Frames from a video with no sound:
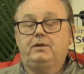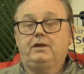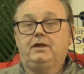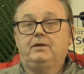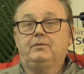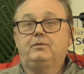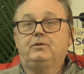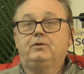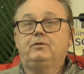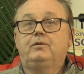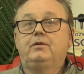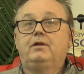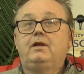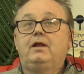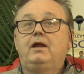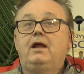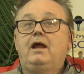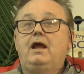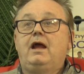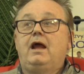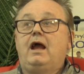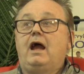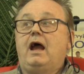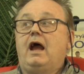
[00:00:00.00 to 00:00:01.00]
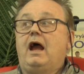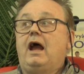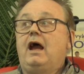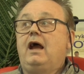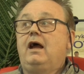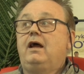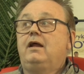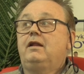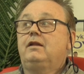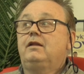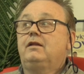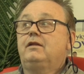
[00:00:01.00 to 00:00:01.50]
people,
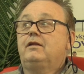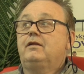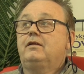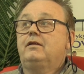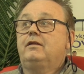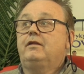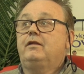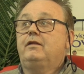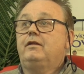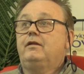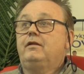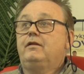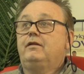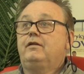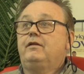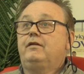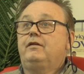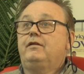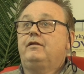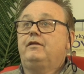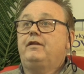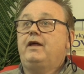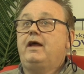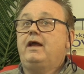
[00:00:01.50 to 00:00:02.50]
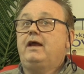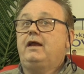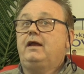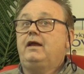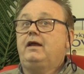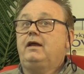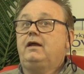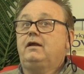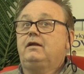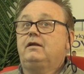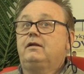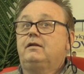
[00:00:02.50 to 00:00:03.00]
and
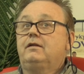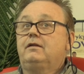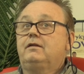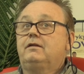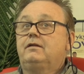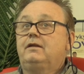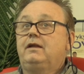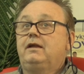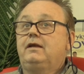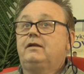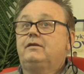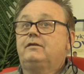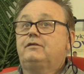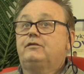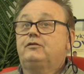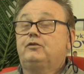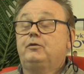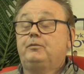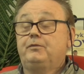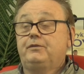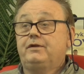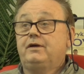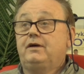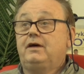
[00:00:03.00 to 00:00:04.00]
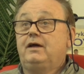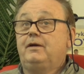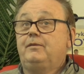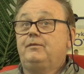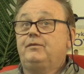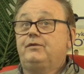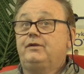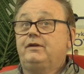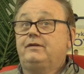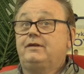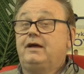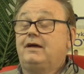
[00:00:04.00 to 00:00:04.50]
they think
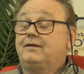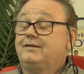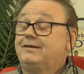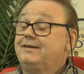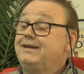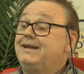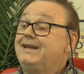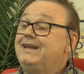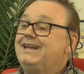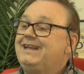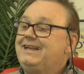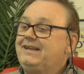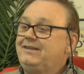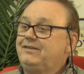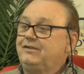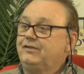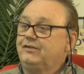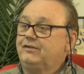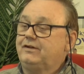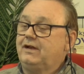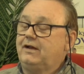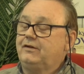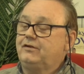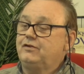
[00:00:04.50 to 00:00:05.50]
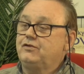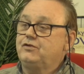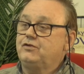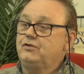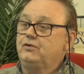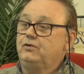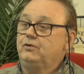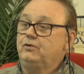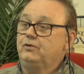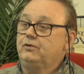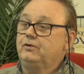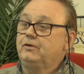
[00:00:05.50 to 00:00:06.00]
sometimes it has an elitist
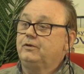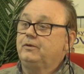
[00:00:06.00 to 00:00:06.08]
attitude